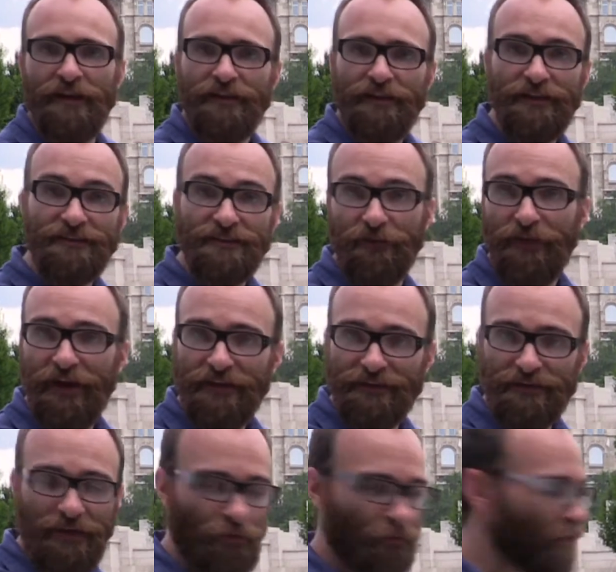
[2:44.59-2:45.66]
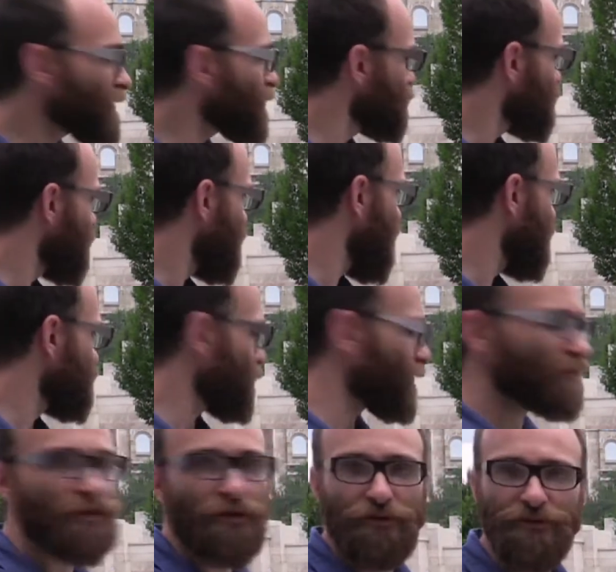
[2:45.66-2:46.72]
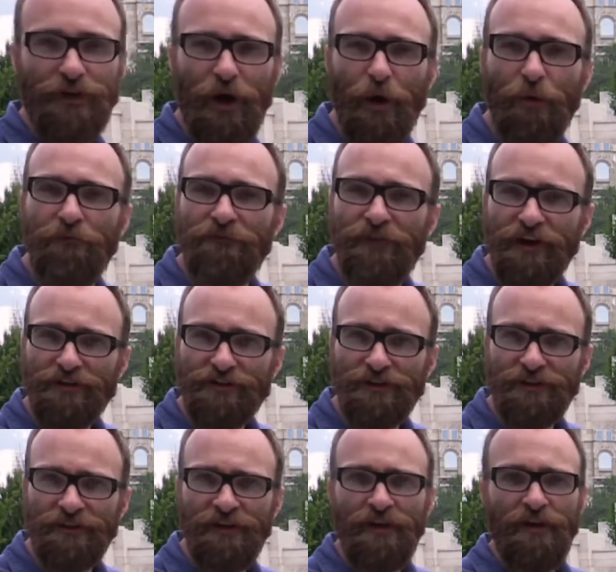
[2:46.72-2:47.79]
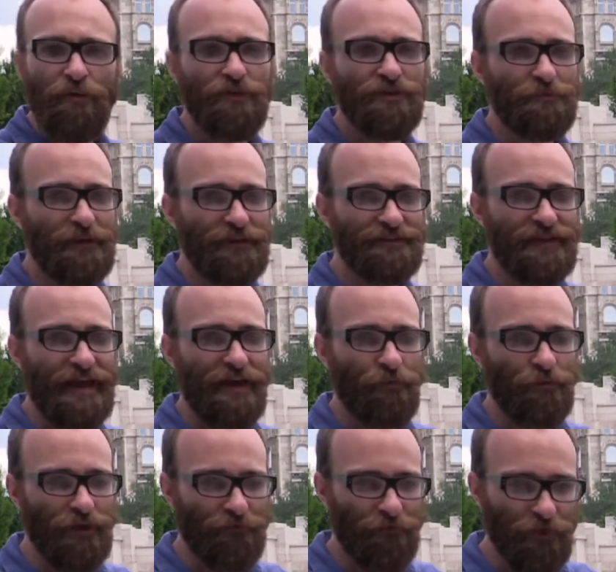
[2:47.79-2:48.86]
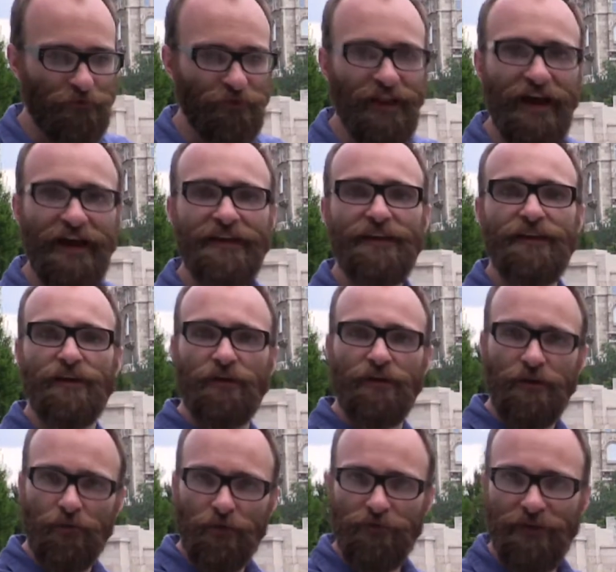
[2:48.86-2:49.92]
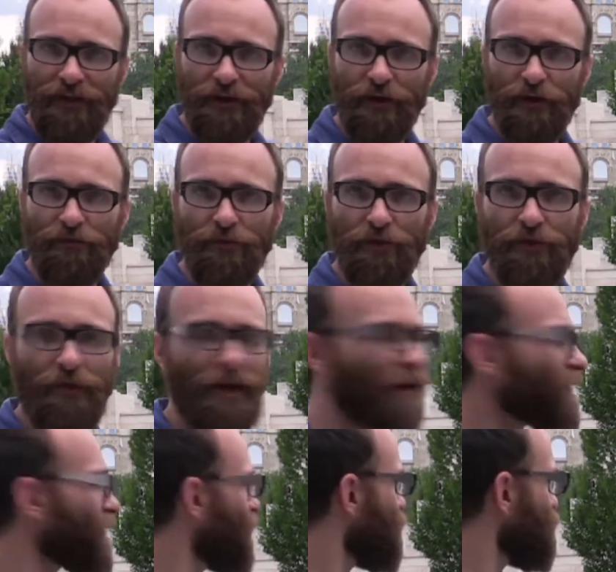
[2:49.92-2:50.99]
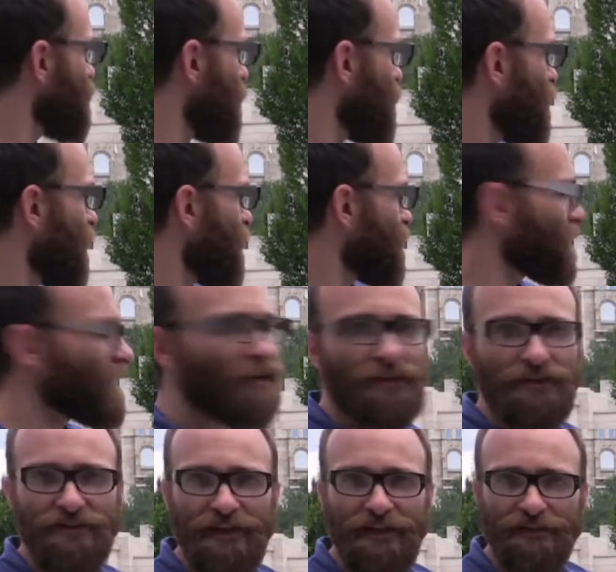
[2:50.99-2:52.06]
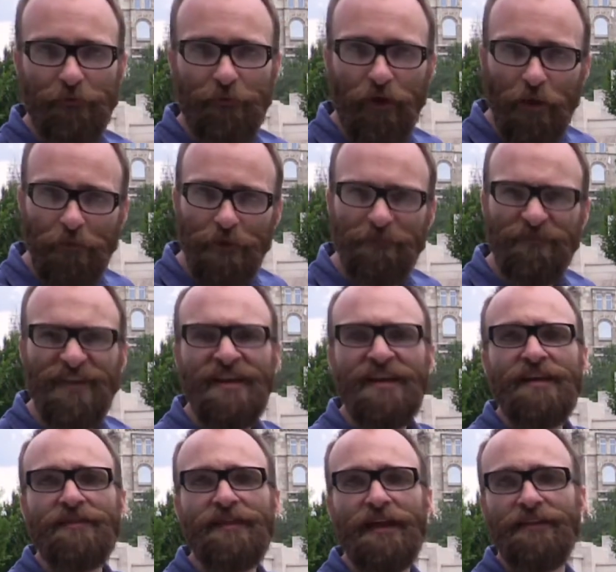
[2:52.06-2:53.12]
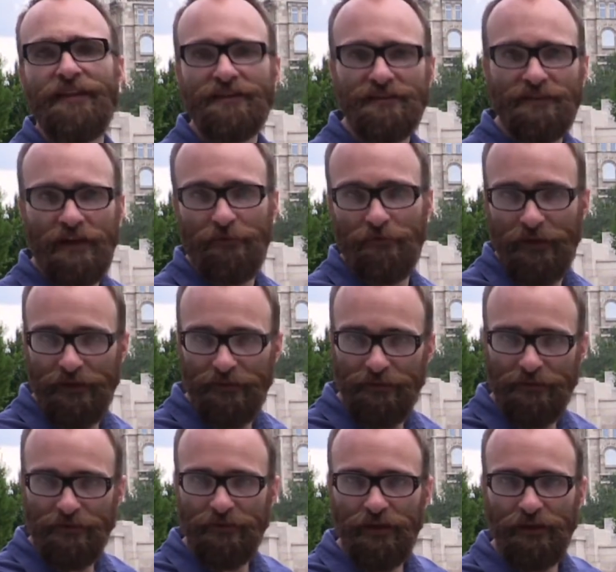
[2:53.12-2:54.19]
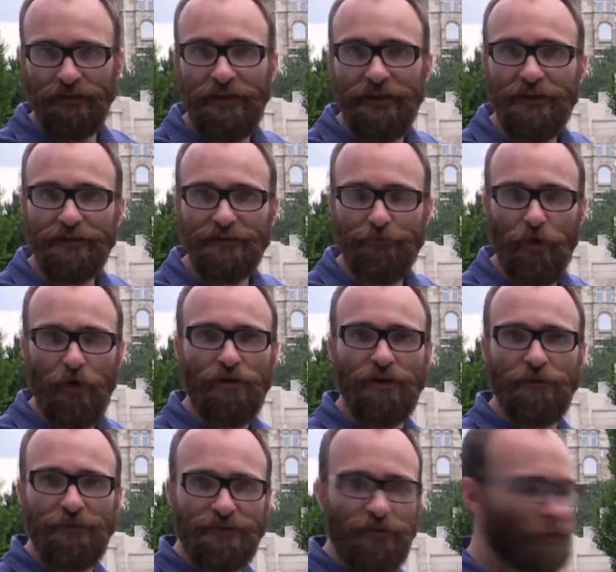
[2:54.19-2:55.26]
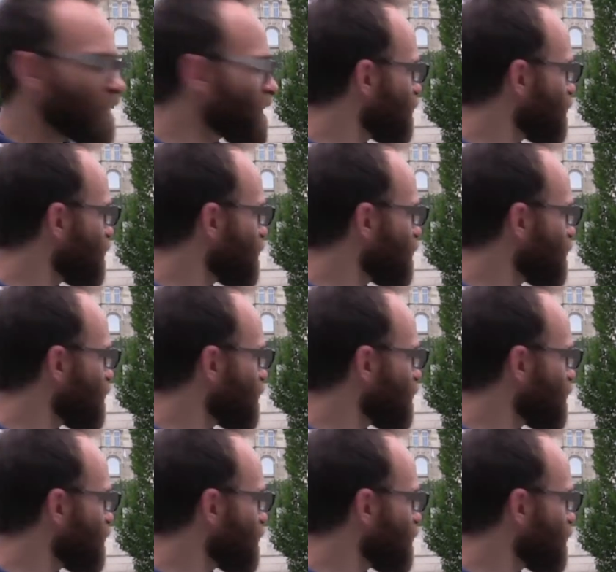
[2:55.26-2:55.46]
This device that we're using has a return to home function, which means that if we fly here, we're flying over a crowd and there's something, the technician has a problem, then this and a link is broken between the